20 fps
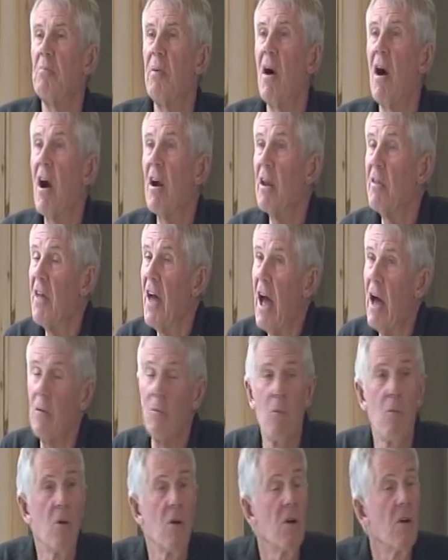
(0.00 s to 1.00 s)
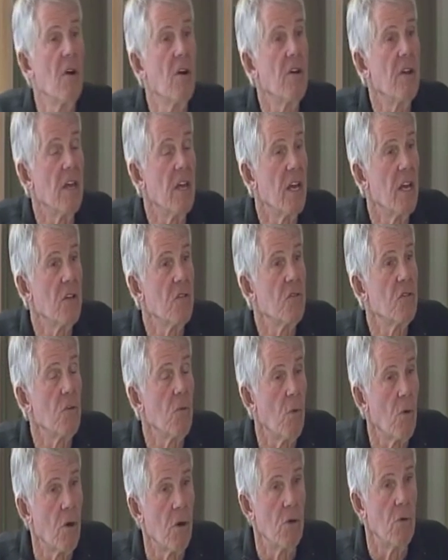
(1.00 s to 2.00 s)
part of that word is the
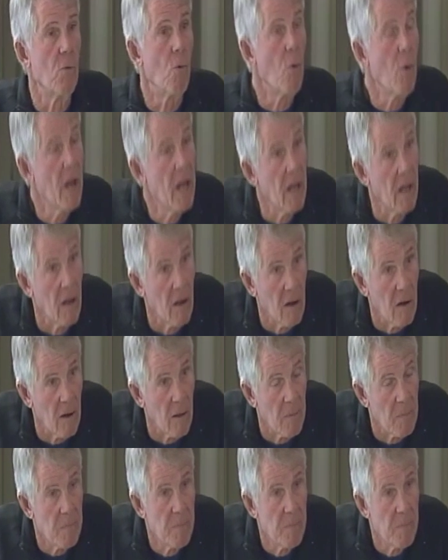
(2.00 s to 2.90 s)
word will.